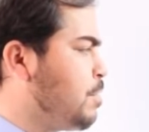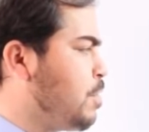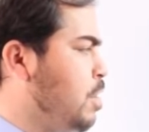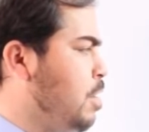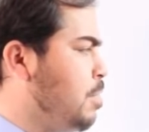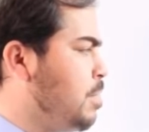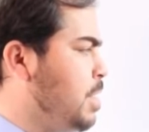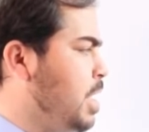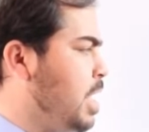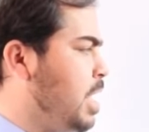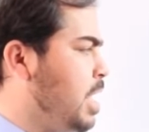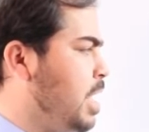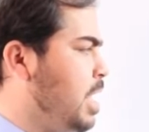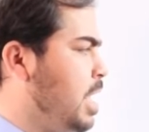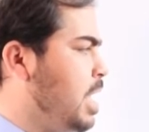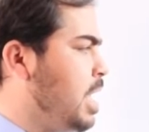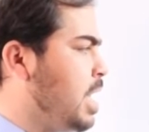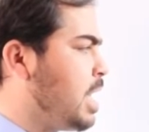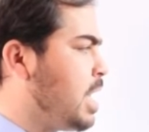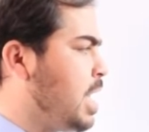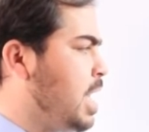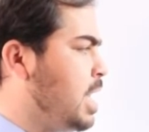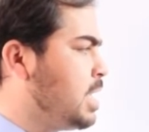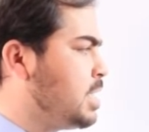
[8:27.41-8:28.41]
from the
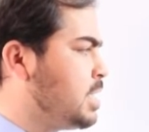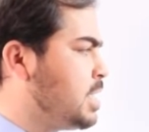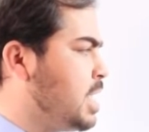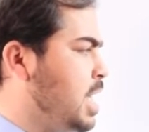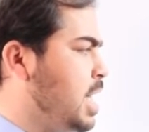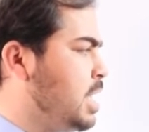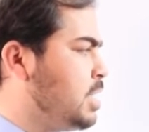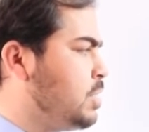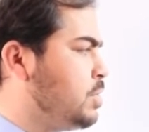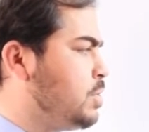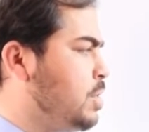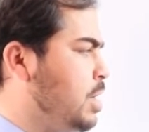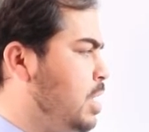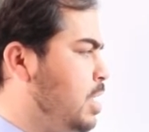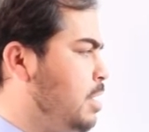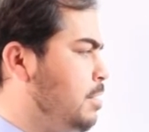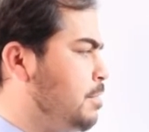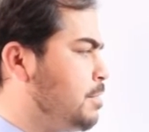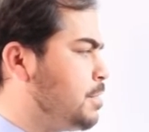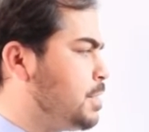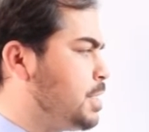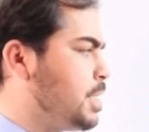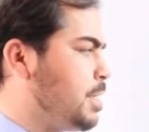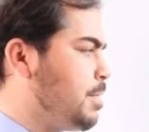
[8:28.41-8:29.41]
right side to
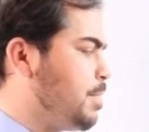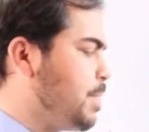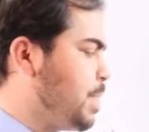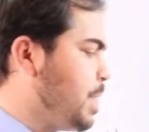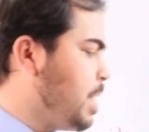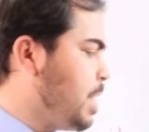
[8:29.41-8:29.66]
left.